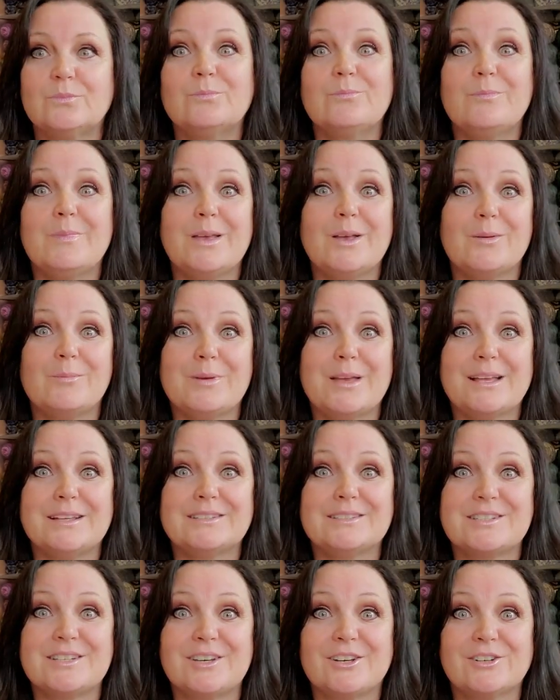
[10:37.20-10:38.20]

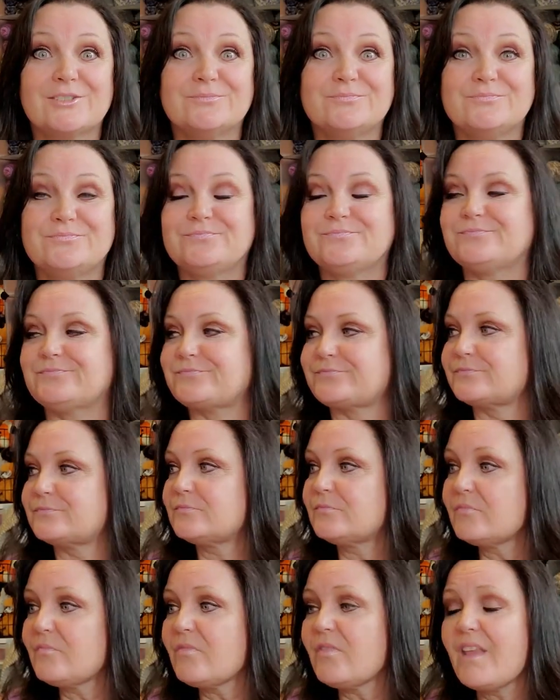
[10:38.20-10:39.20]
Mailman's here.
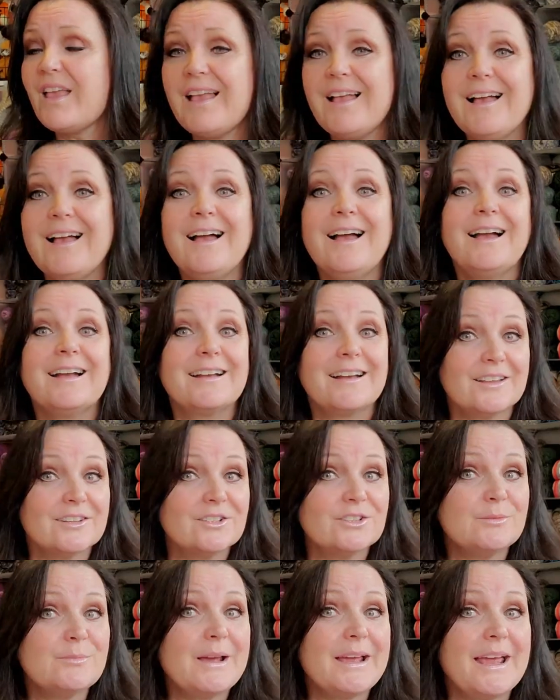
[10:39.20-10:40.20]

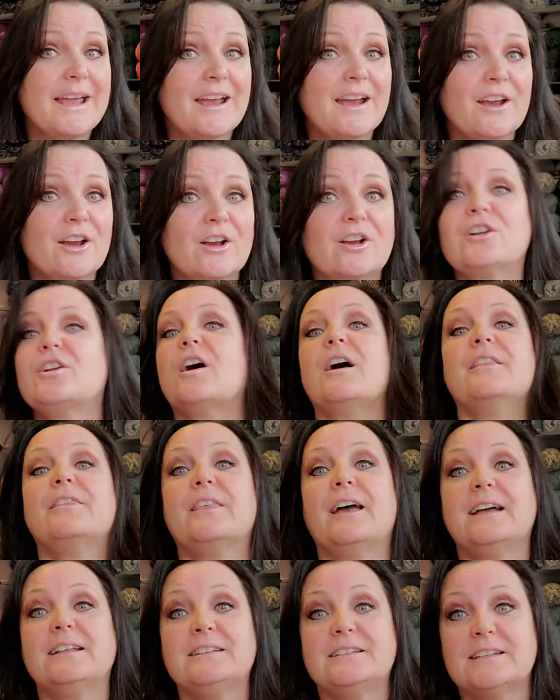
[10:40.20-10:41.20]
Colored my hair, got
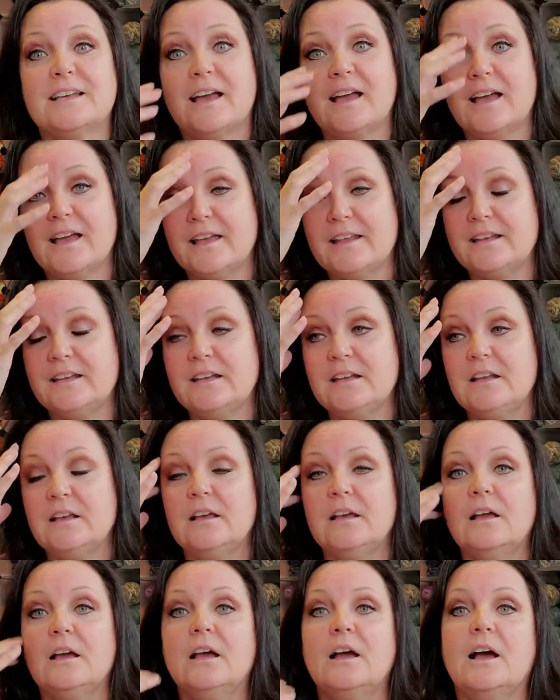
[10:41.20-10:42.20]
that done.
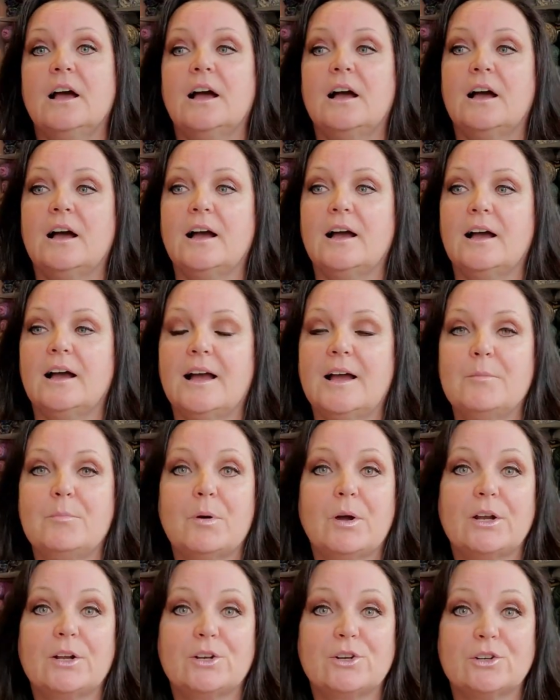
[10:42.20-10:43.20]
Uh, I
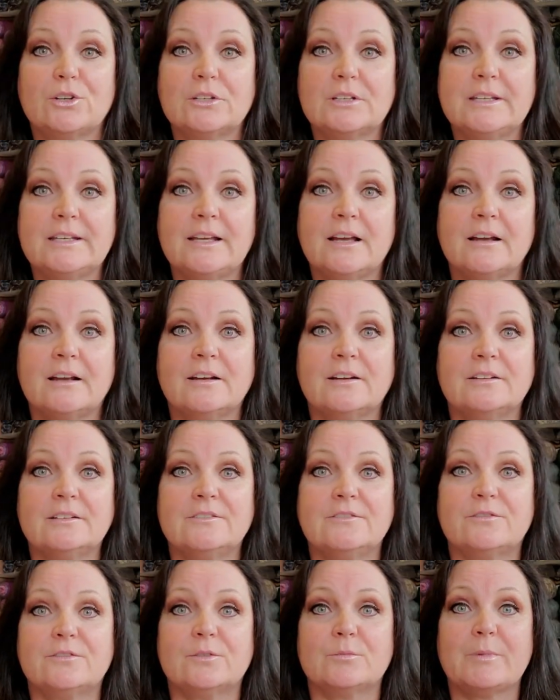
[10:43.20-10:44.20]
bought a curling iron
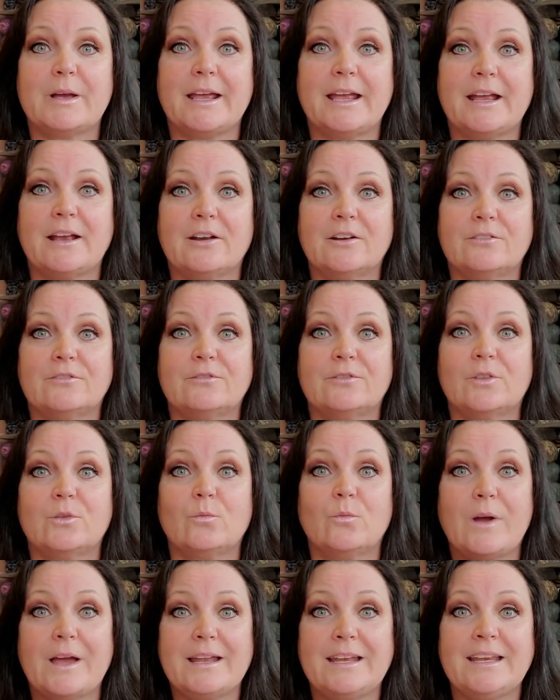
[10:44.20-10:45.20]
for my hair for the
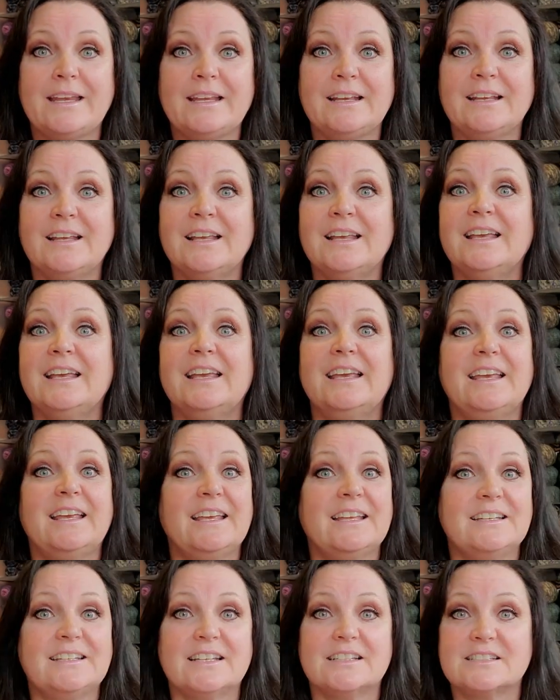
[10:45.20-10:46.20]
wedding.
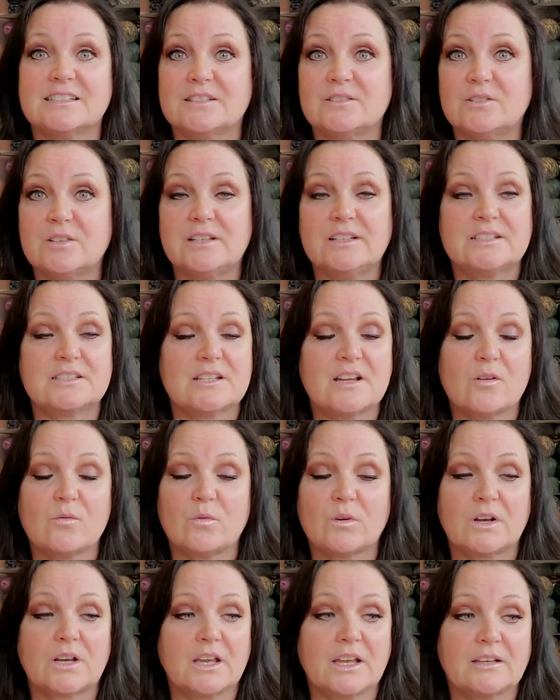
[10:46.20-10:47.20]
It doesn't, it's not
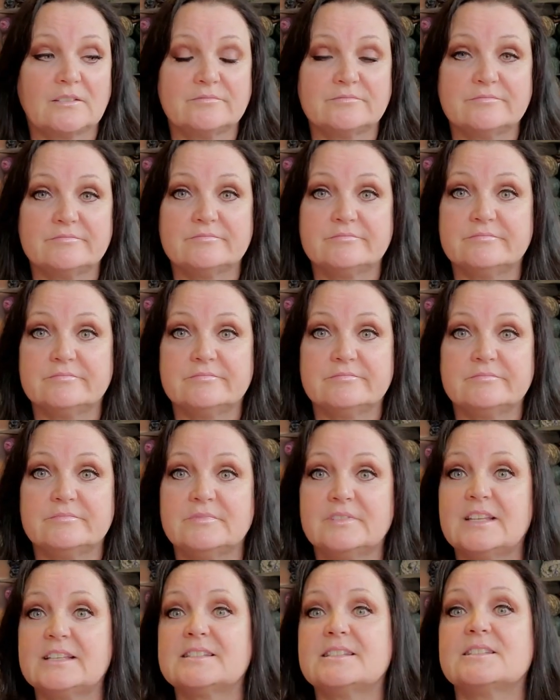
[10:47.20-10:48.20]
working.
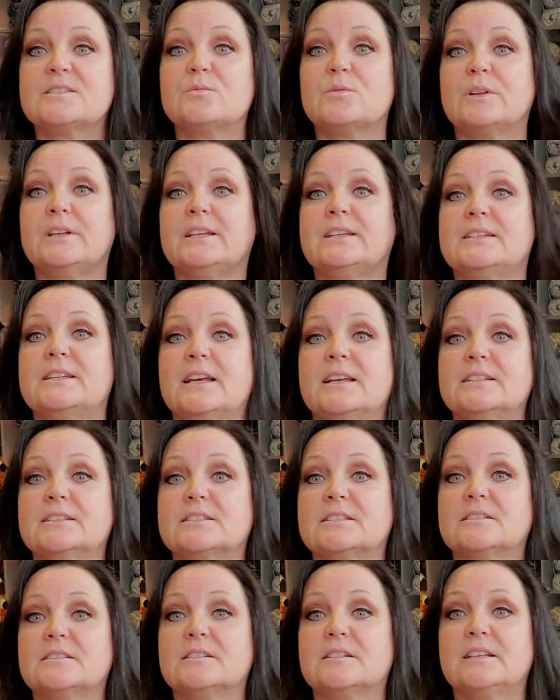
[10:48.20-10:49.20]
This is what it
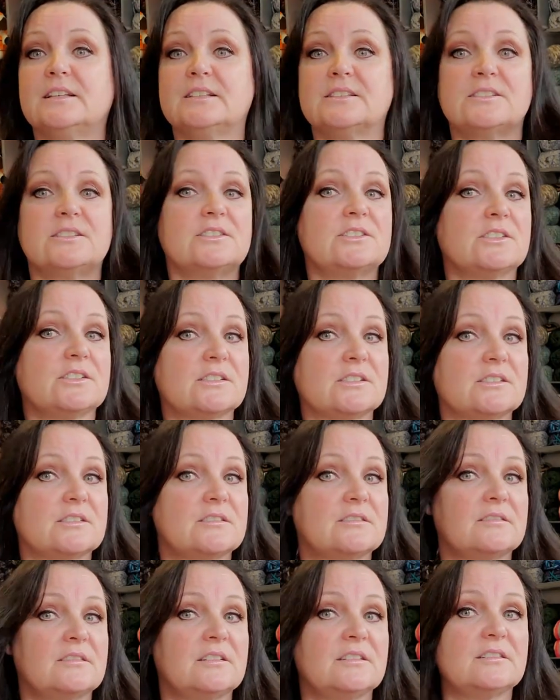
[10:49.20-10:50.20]
does. It's just
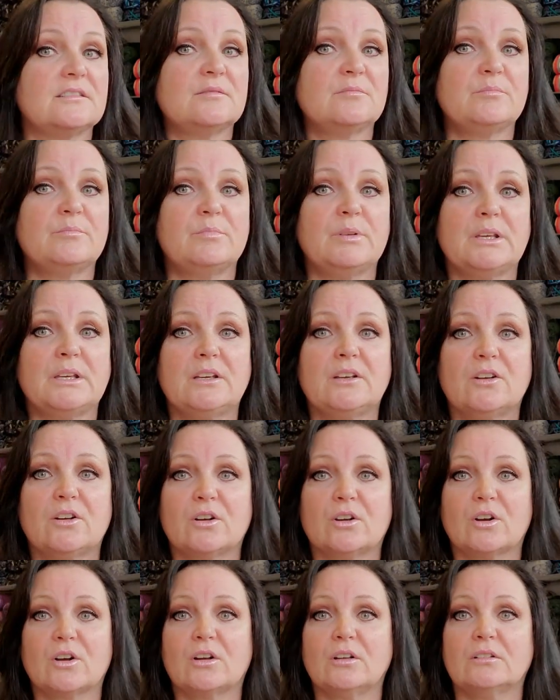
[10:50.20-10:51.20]
big
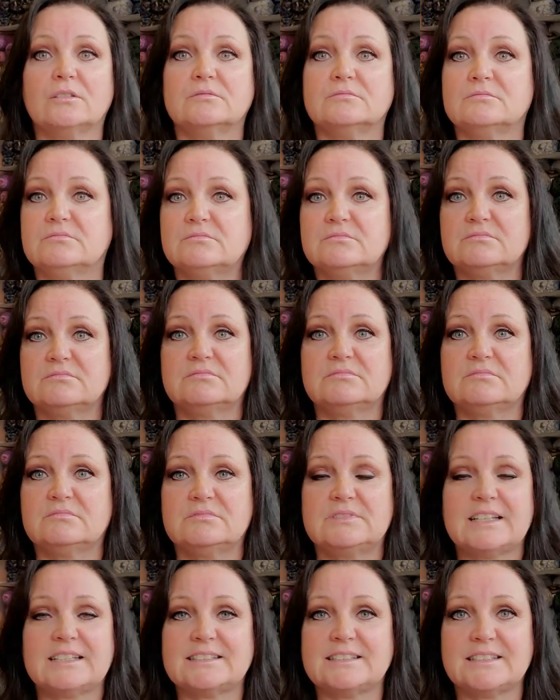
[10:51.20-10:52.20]
curl.
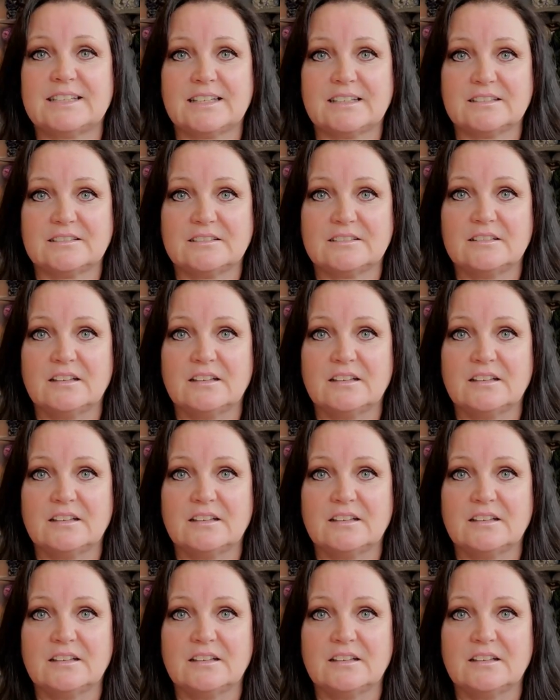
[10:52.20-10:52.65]
That's it.